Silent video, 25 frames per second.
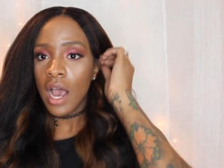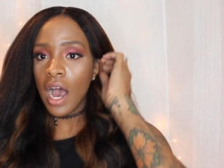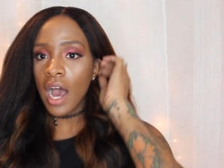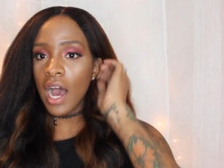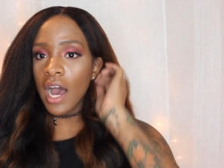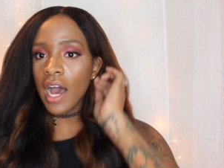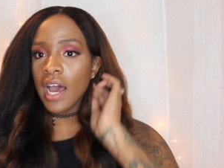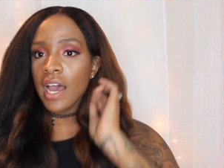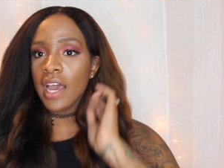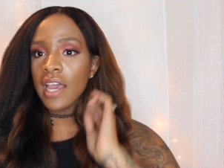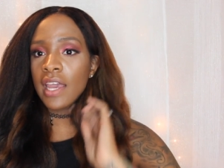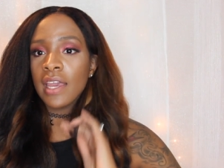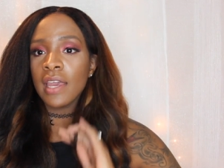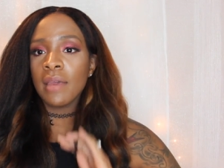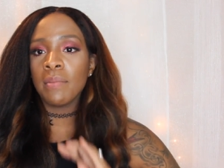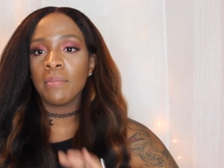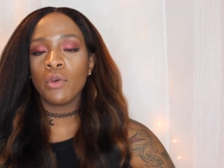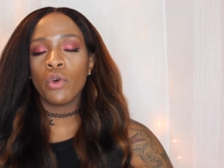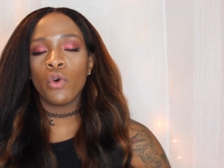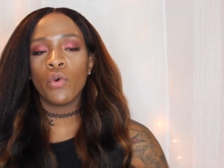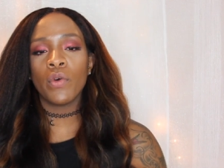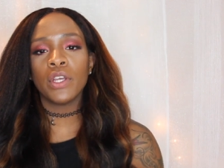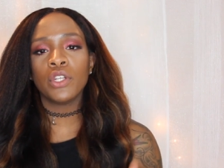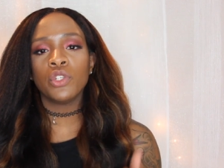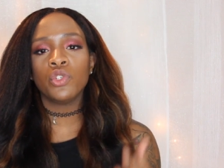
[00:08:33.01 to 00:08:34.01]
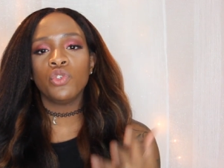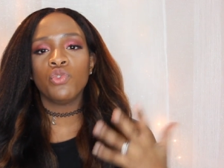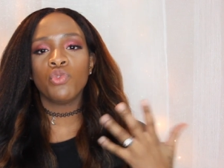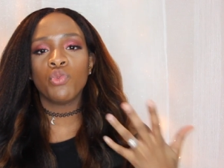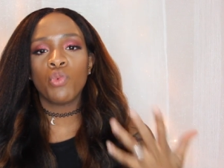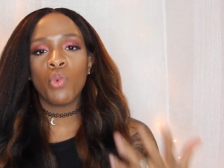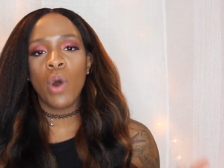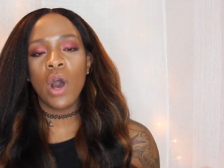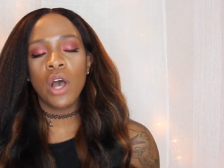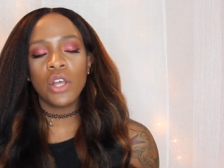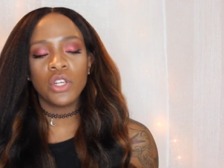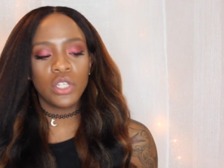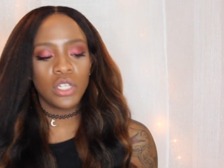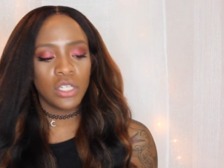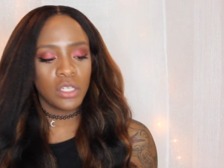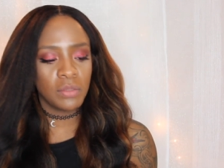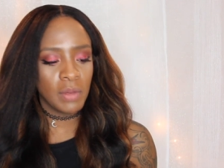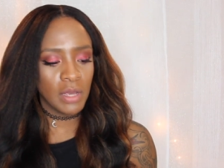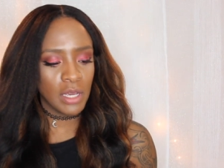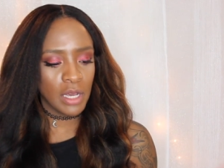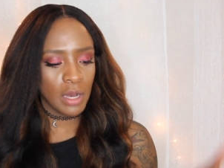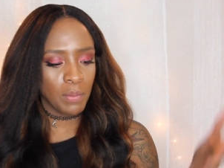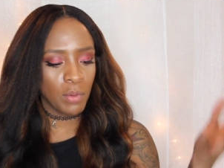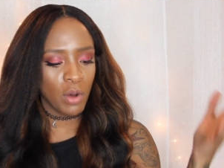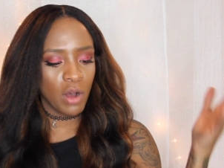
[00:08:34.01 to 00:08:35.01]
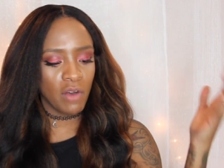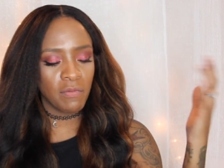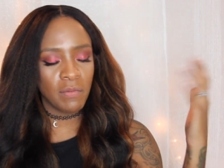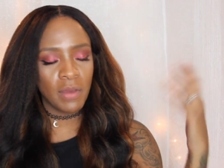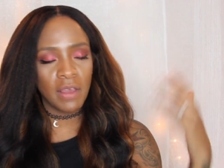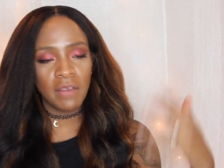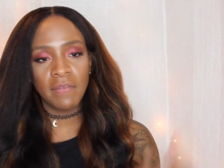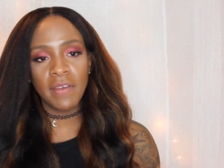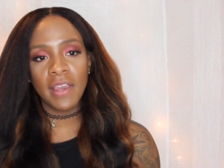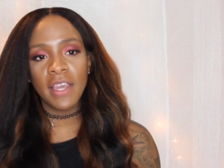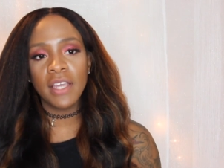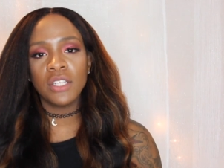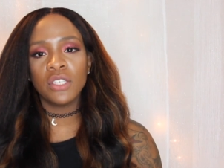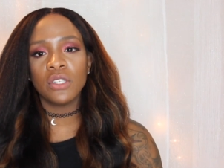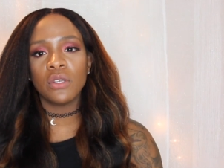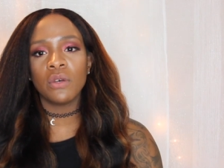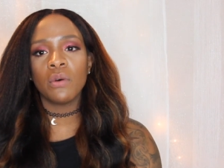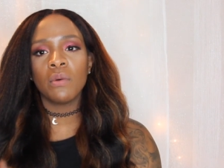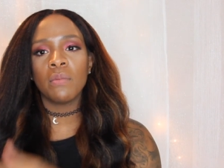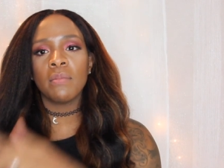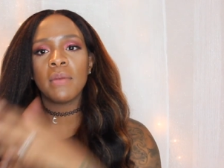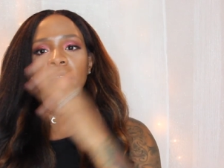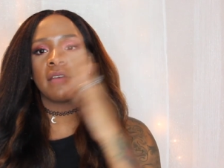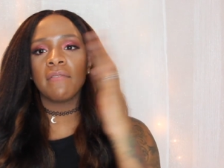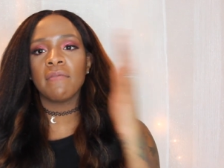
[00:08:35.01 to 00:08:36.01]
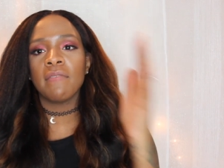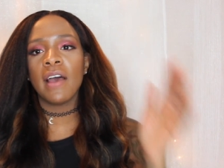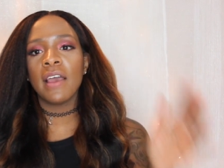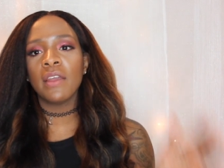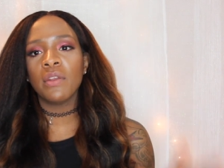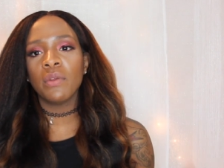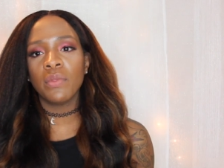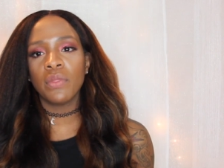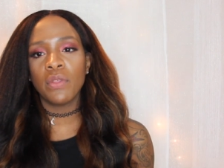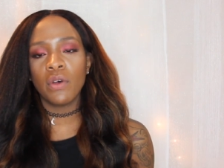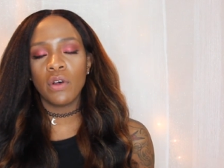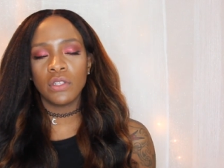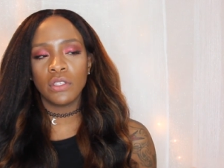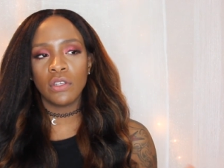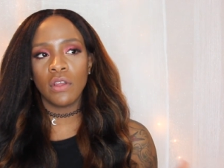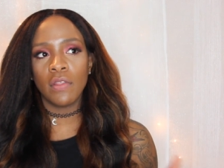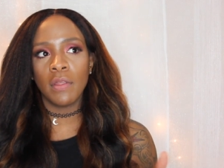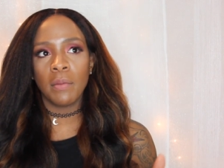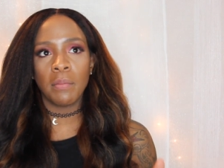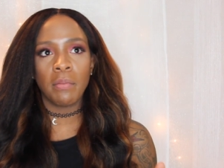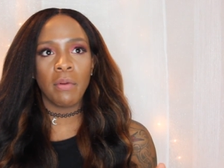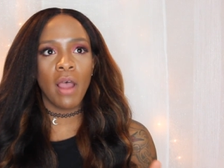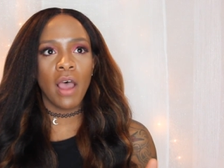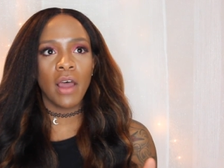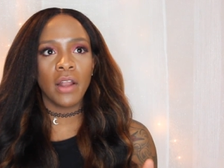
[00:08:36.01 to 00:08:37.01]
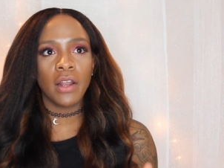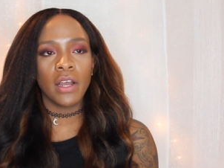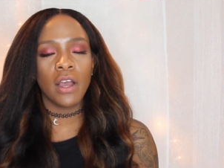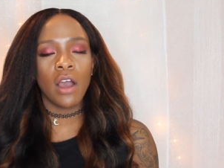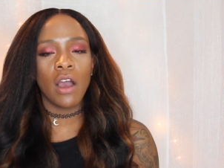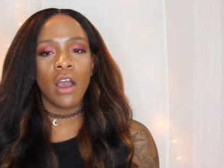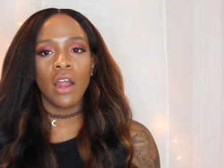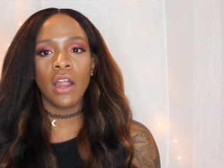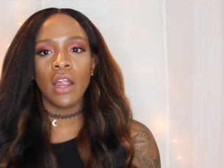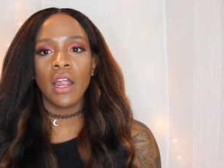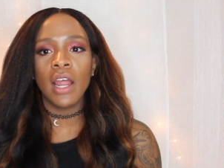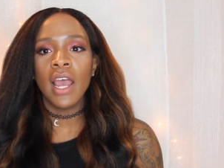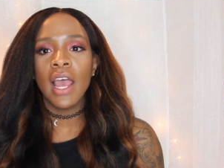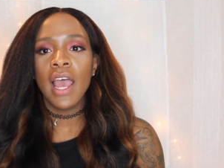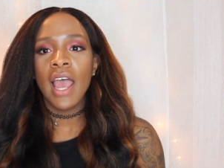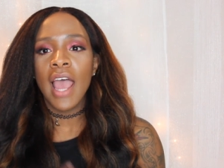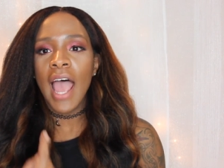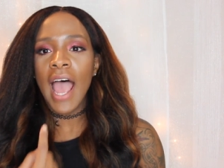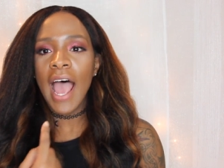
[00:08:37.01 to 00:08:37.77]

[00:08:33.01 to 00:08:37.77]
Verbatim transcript: I am going to wash this makeup off my face so my final thoughts on the product are,